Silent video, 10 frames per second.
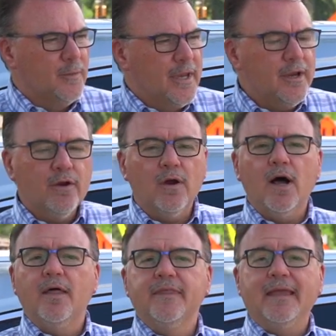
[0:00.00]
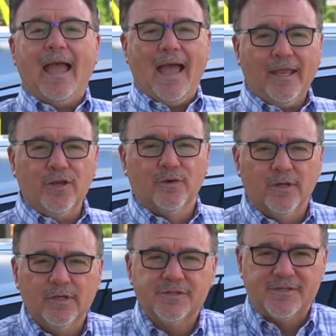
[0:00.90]
Here on the
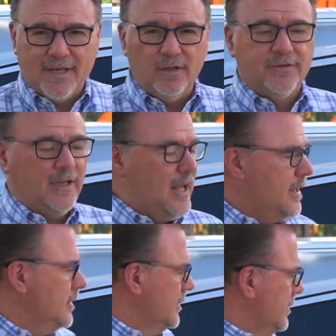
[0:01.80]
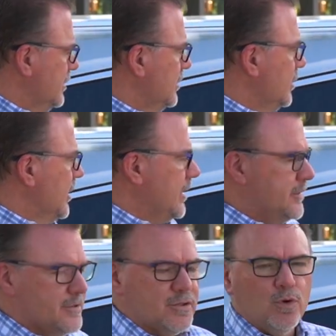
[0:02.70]
Acura sales lot, looking at
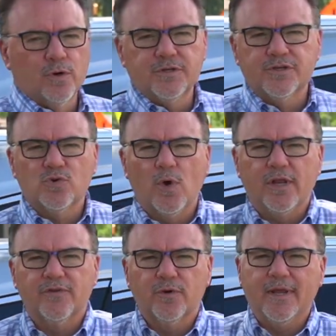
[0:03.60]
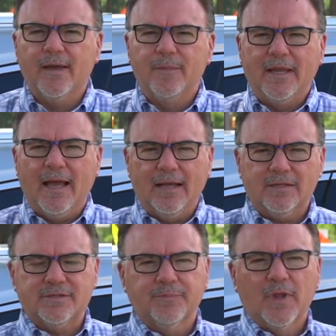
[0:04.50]
this gorgeous 23
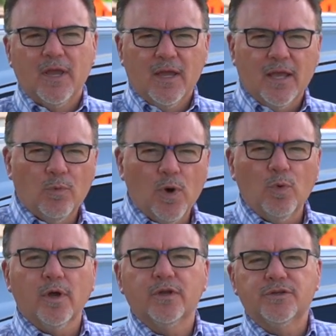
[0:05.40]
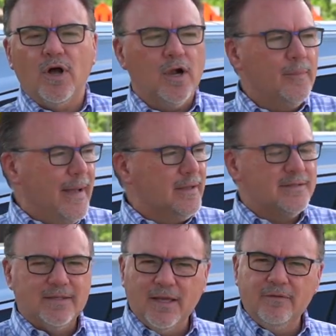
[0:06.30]
MDX. And what we're going to talk about
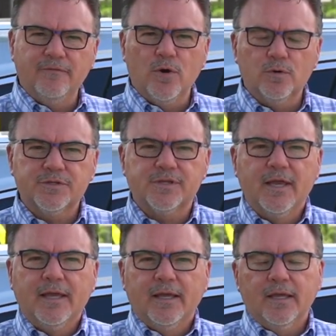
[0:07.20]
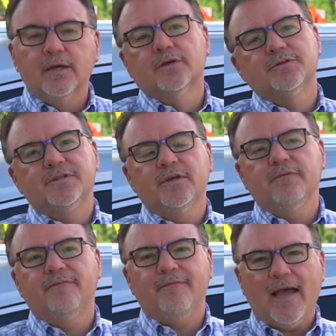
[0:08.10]
today, folks, is the
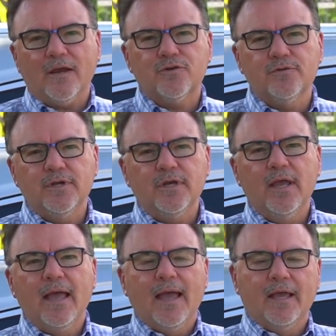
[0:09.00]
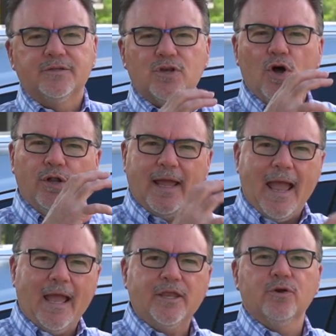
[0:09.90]
factory. It's called
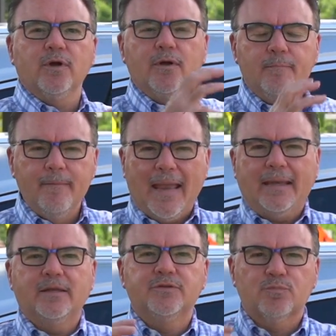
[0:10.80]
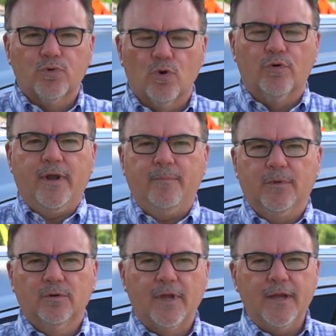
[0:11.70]
Acura Maintenance Program,
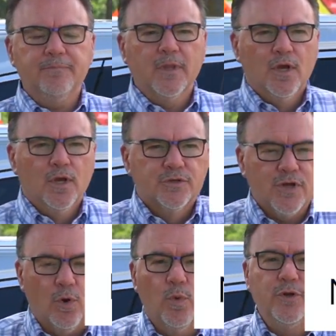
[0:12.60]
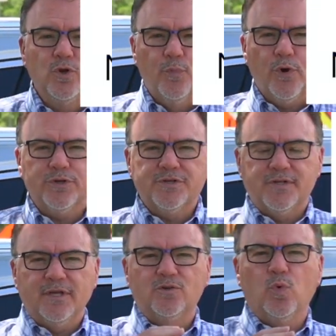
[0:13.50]
okay? So when you purchase
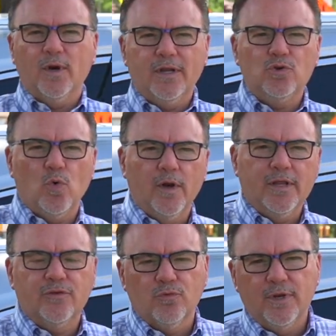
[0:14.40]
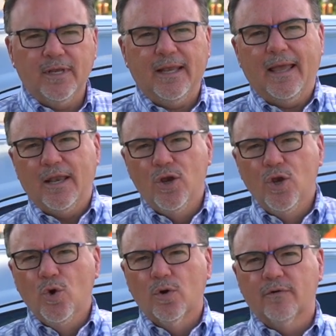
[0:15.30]
a 2023 and
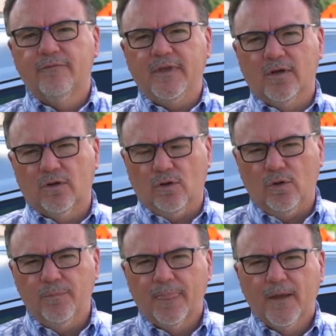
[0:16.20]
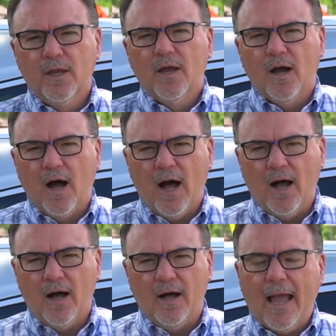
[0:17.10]
newer vehicle,
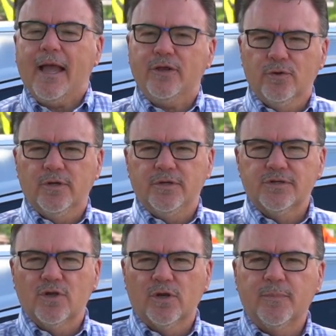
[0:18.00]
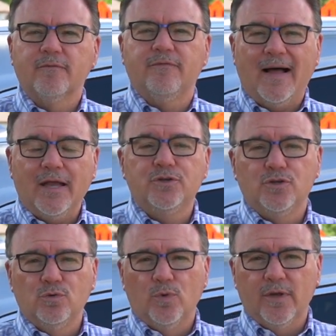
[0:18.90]
Acura is going to provide
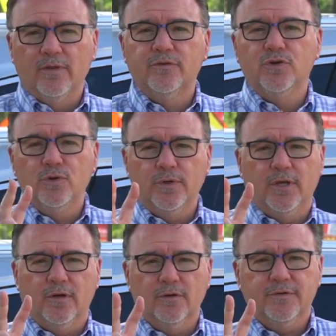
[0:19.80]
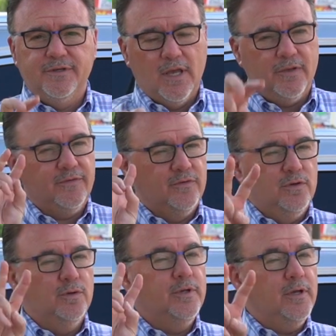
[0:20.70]
you with 2 years, yes,
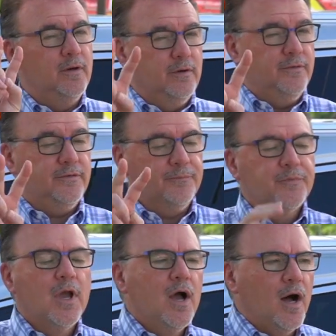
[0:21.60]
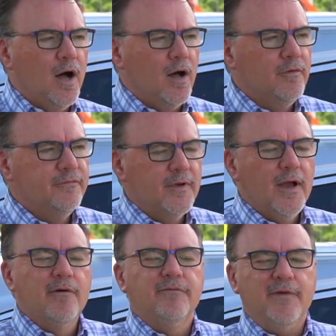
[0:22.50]
2 years of
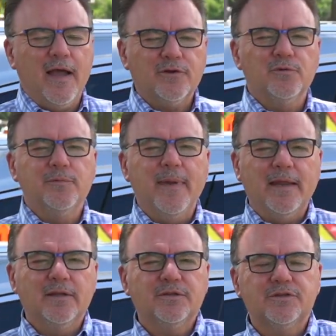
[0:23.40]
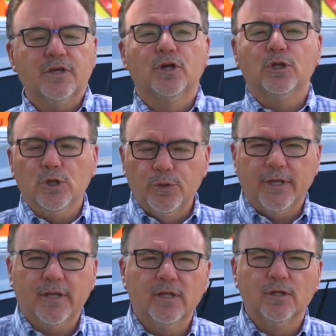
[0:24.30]
factory maintenance,
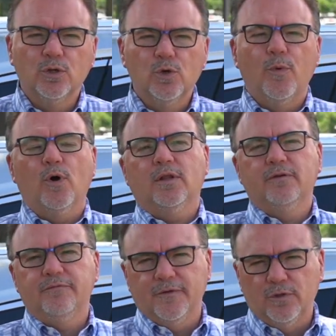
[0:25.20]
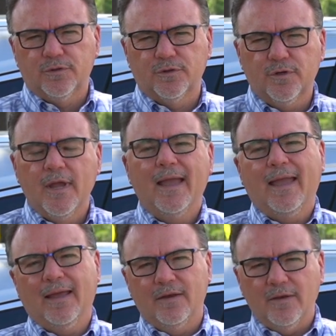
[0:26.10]
including lube oil and filter
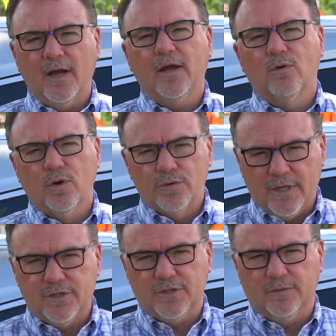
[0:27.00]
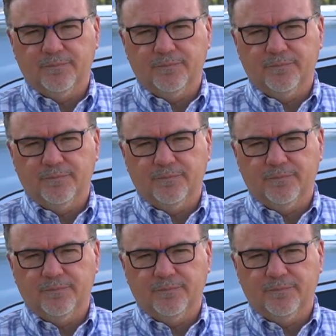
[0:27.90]
and tire rotation.